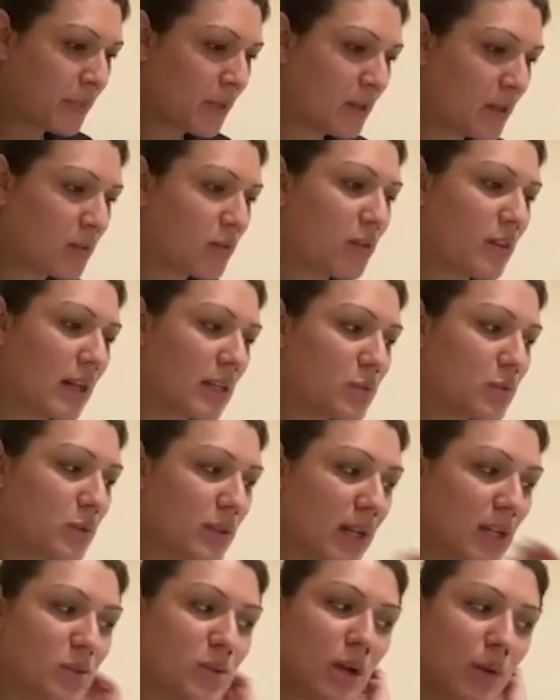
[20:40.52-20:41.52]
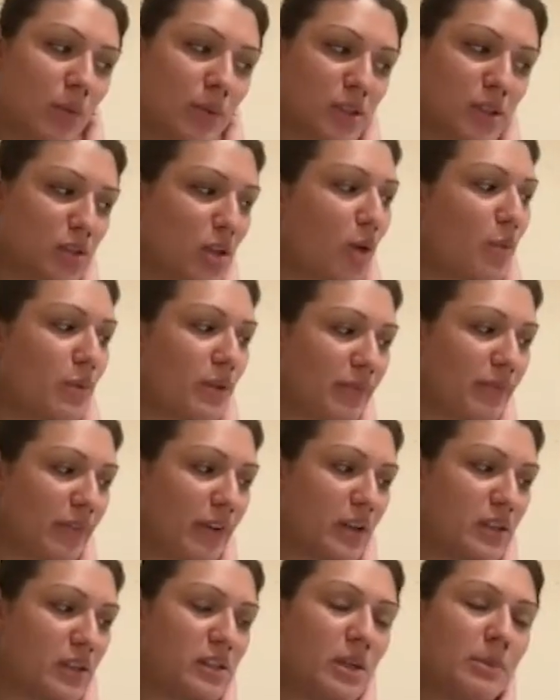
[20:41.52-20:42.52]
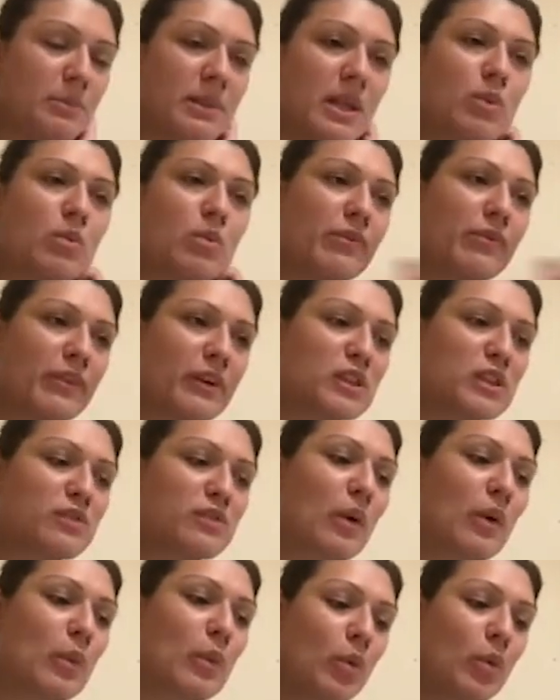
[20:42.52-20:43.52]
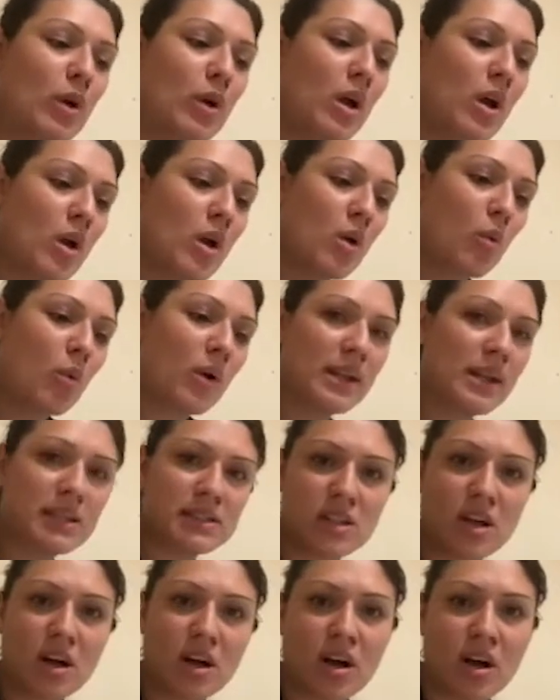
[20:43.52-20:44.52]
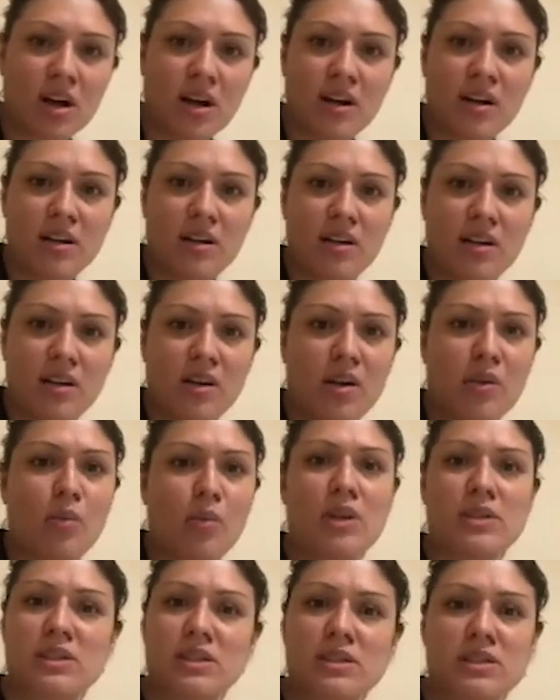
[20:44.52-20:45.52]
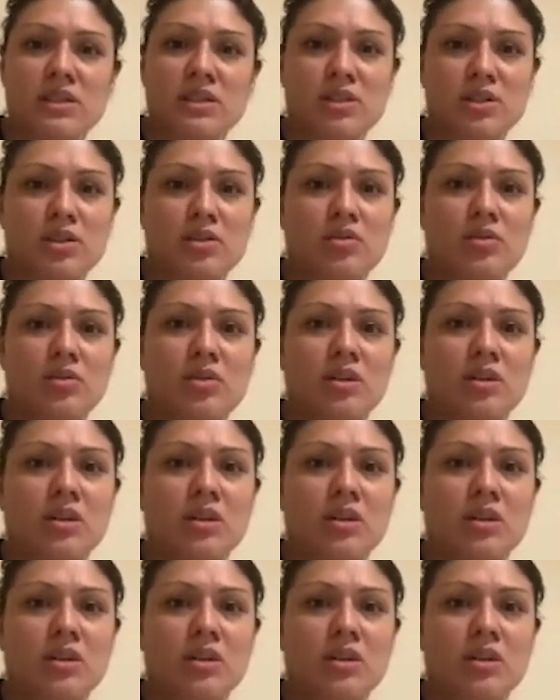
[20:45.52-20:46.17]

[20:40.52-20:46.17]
So that's what I would start with first. I'd be like, well, first of all, what is the heart do?